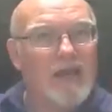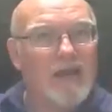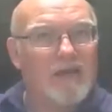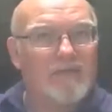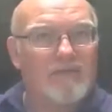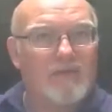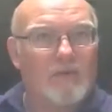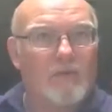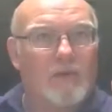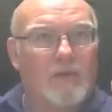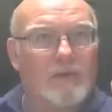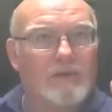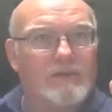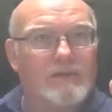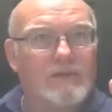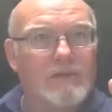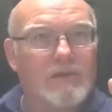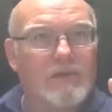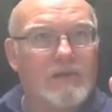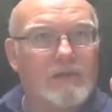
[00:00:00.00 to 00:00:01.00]
afterwards,
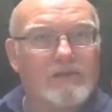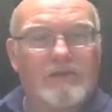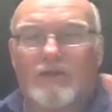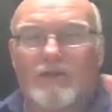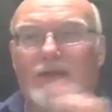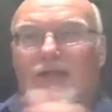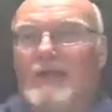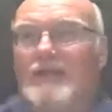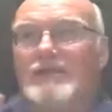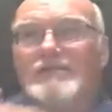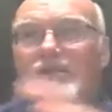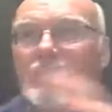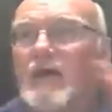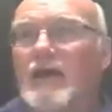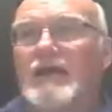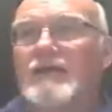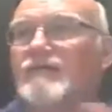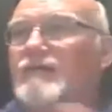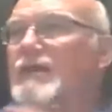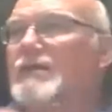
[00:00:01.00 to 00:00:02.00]
so that it's not
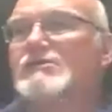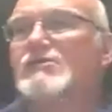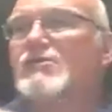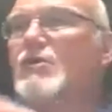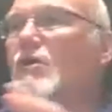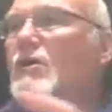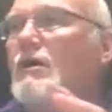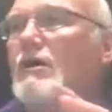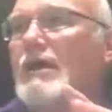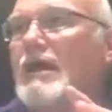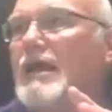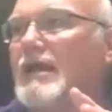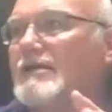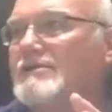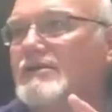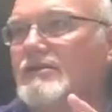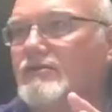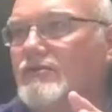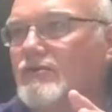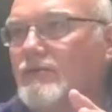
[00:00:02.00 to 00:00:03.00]
even as long as
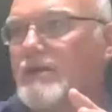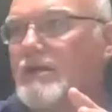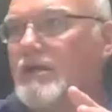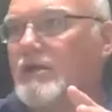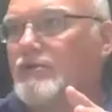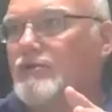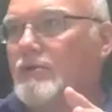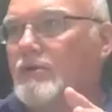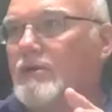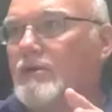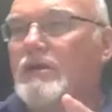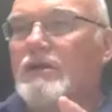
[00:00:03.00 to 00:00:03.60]
the 300.